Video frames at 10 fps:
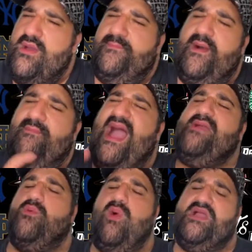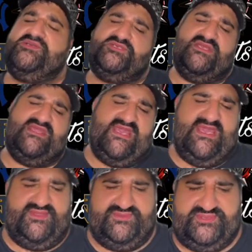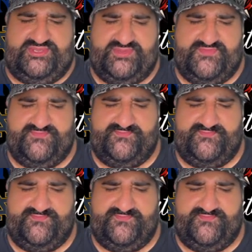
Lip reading: But my question is,